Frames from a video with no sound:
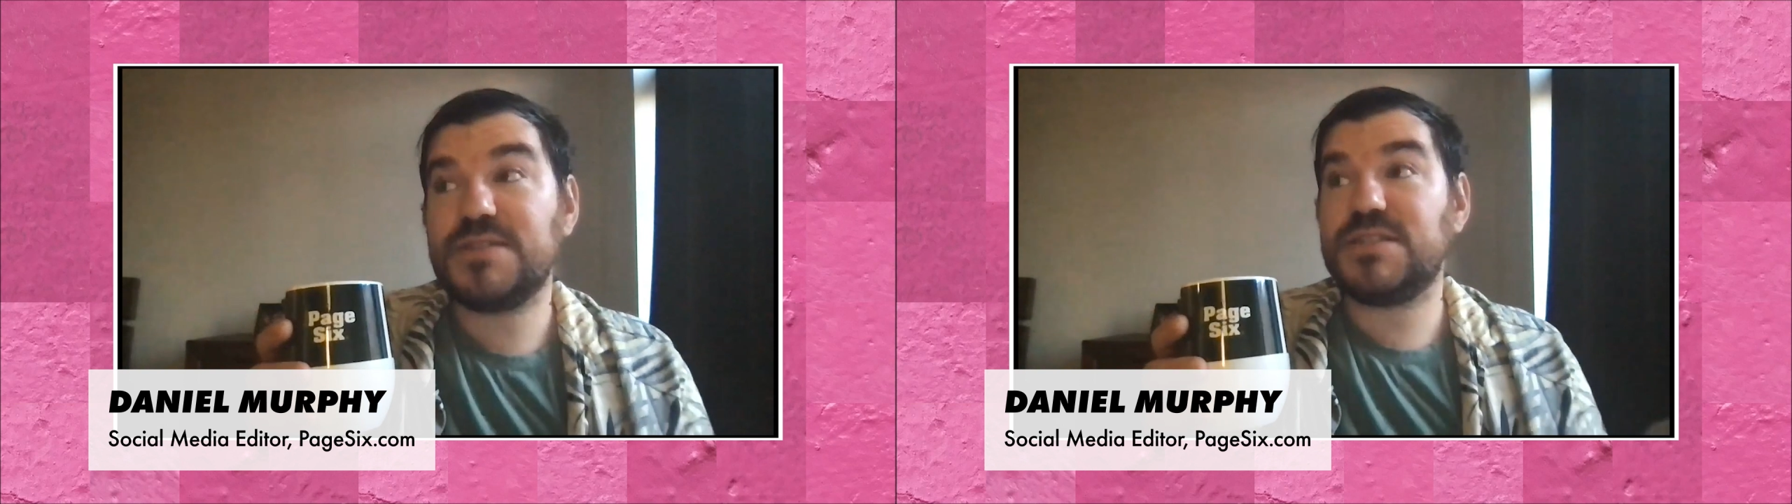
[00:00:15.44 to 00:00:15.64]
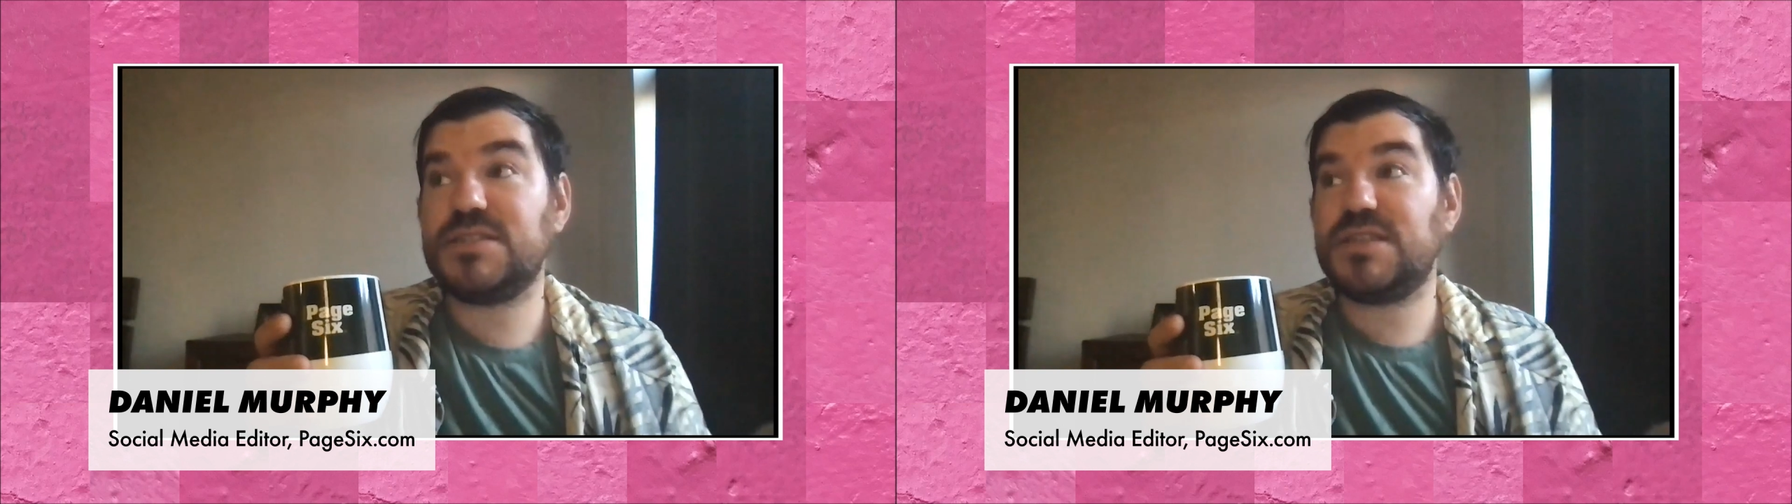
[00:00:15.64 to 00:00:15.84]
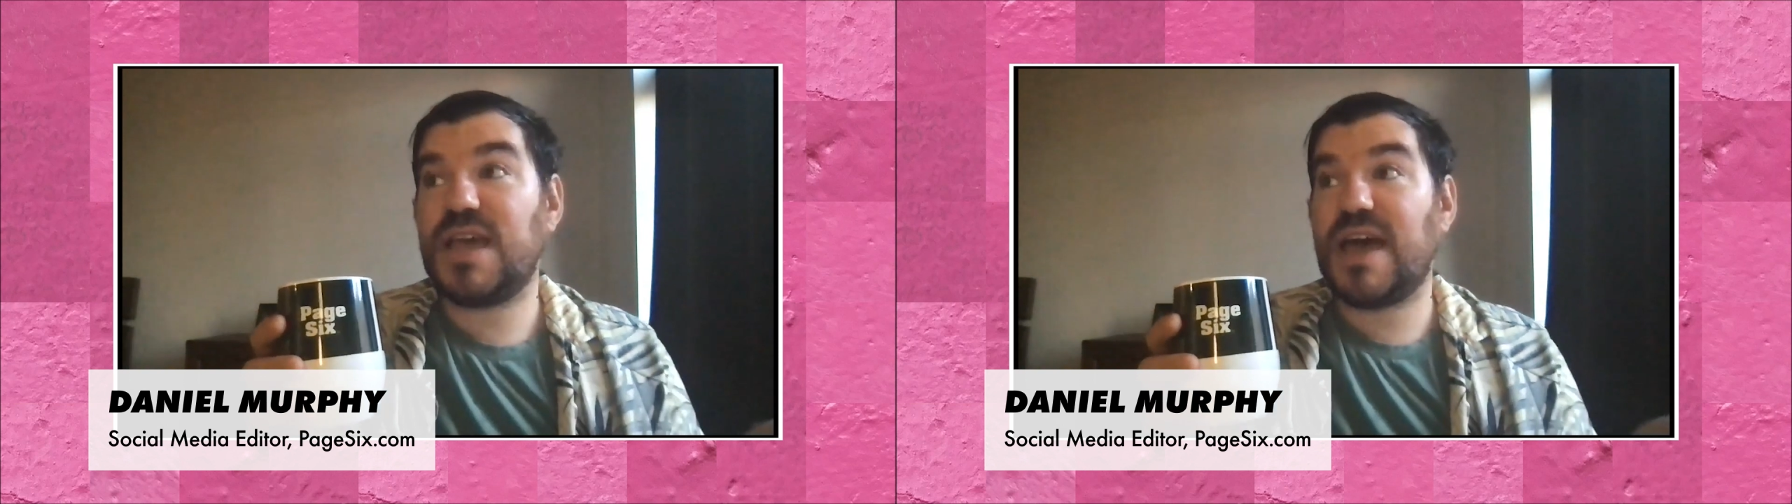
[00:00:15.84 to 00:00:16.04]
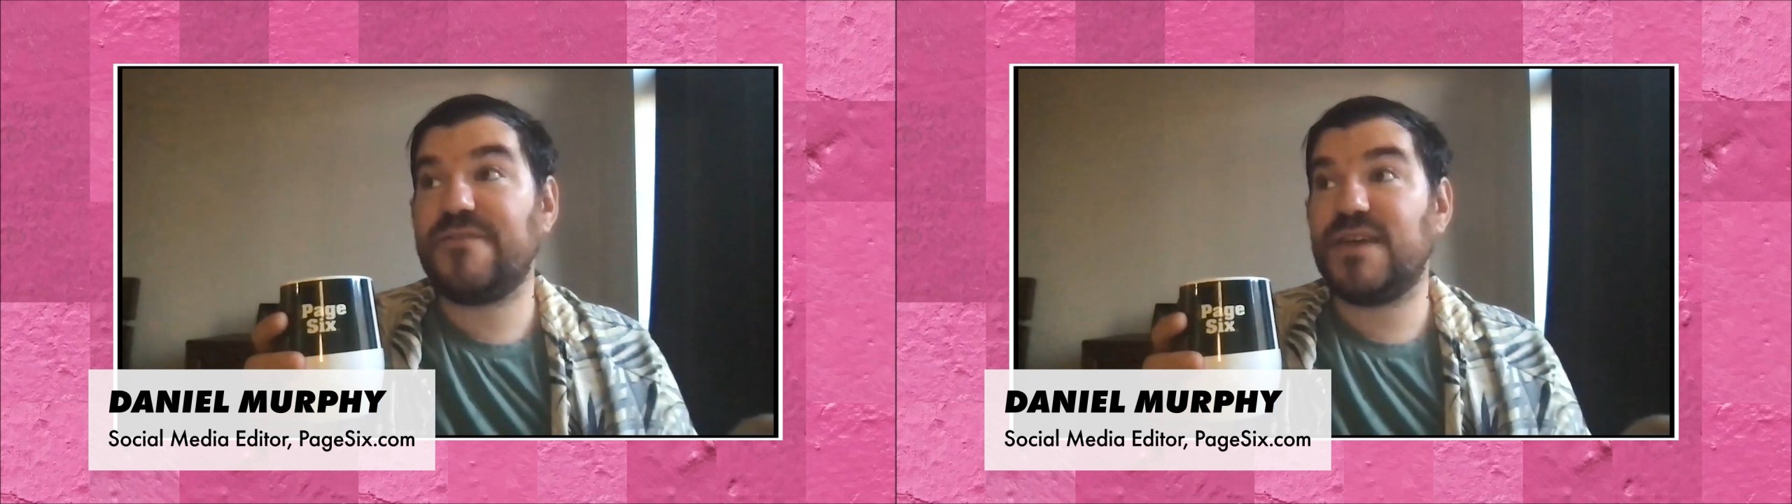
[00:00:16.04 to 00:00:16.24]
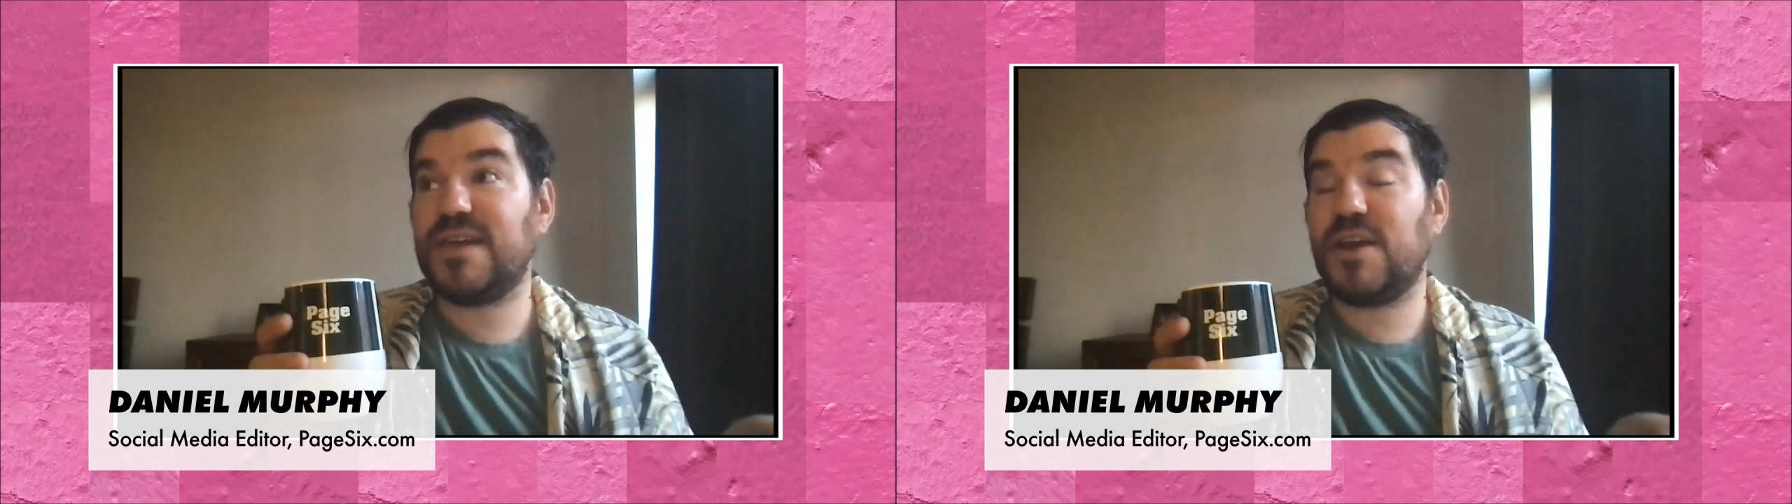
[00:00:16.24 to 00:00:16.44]
just to
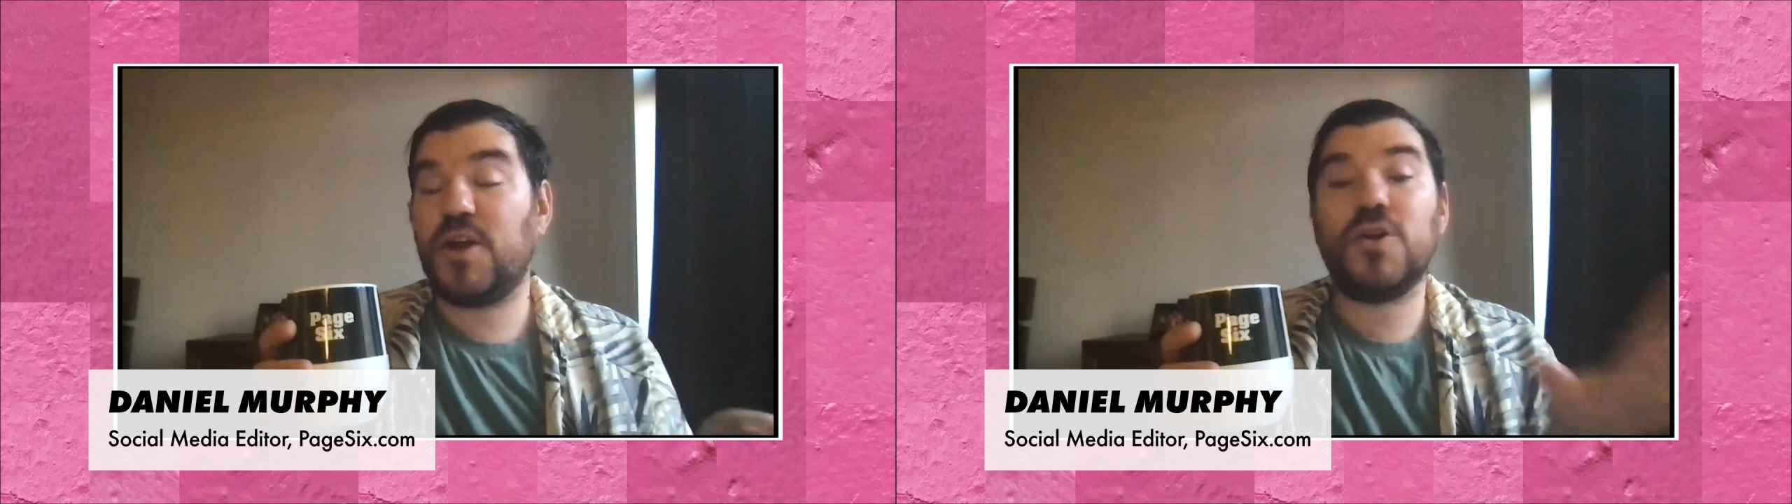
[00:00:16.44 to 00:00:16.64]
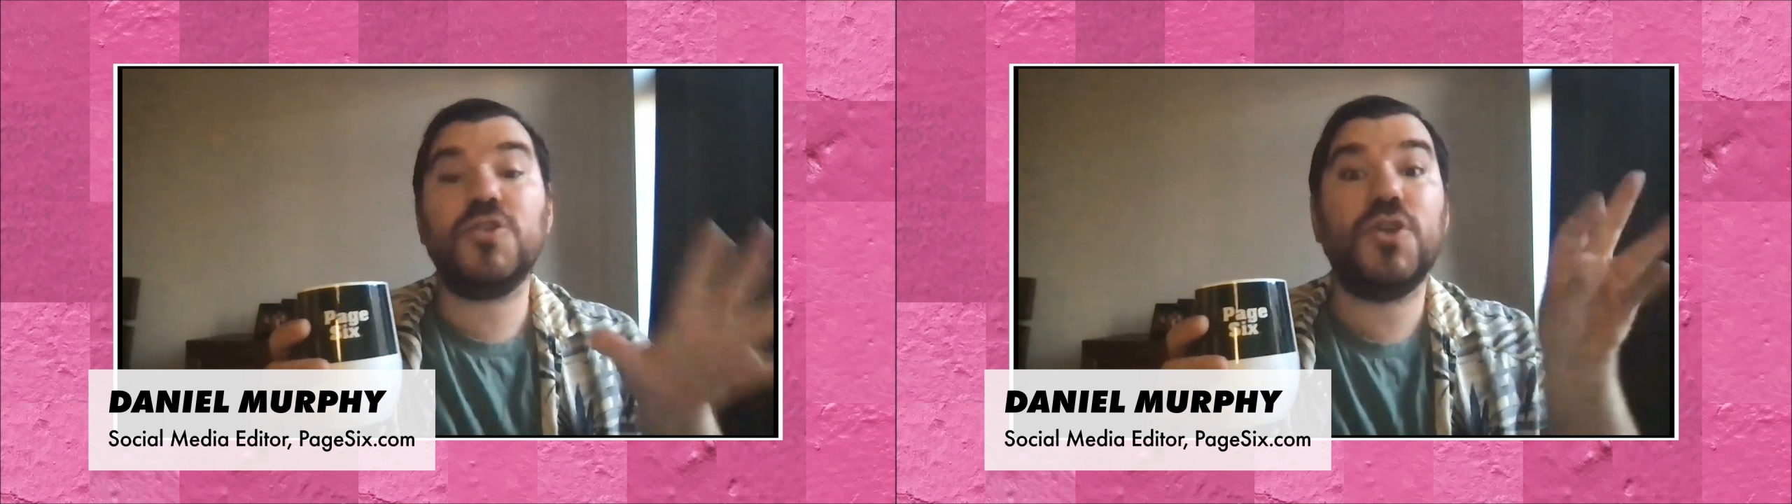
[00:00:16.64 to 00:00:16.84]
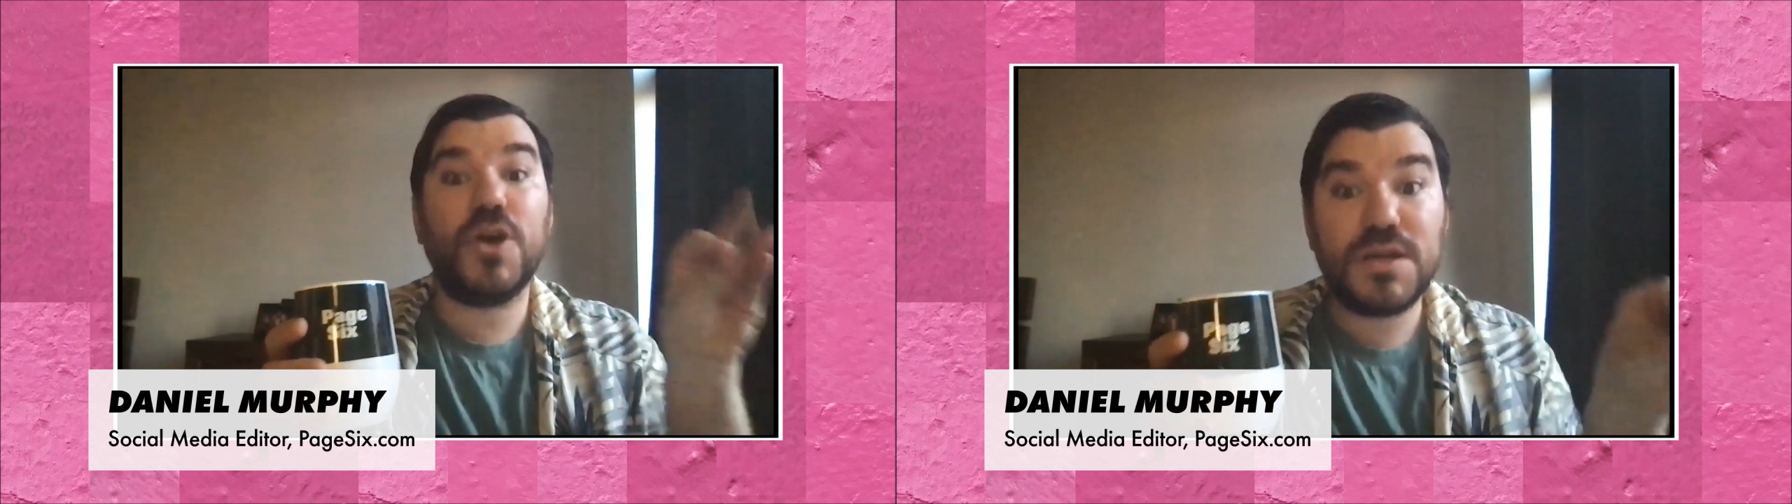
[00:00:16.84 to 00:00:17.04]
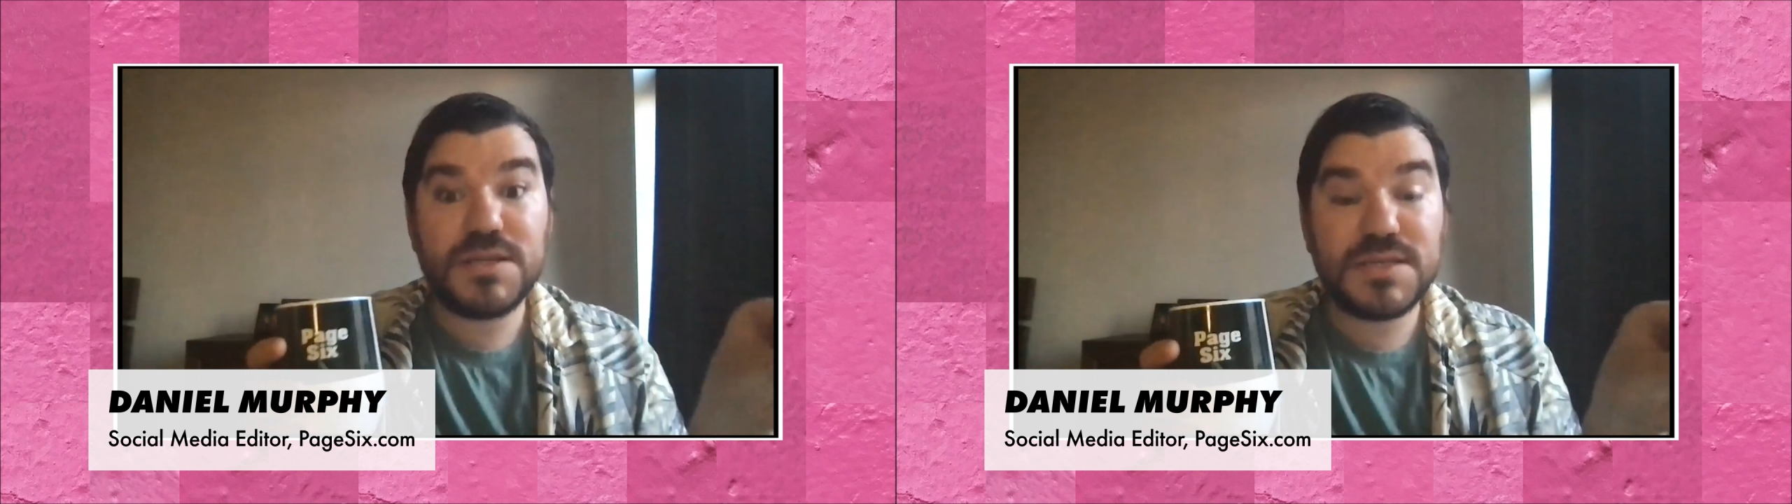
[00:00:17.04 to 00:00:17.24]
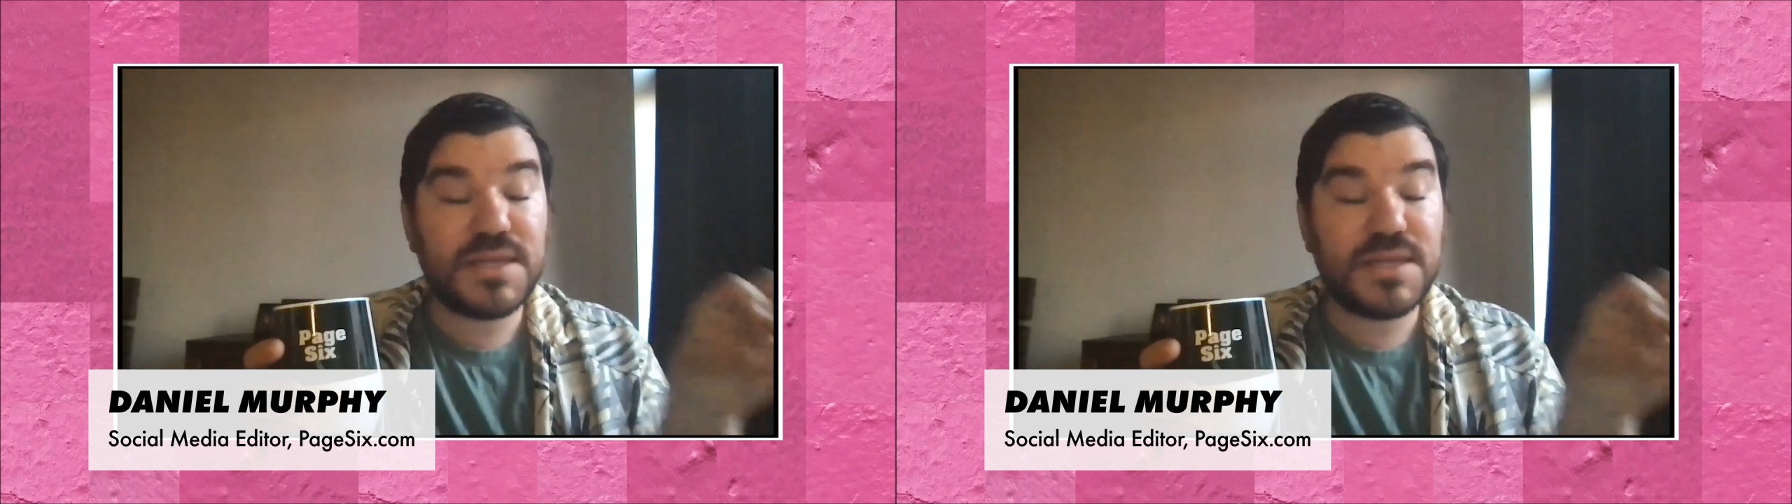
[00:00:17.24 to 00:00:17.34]
have, like, her looks,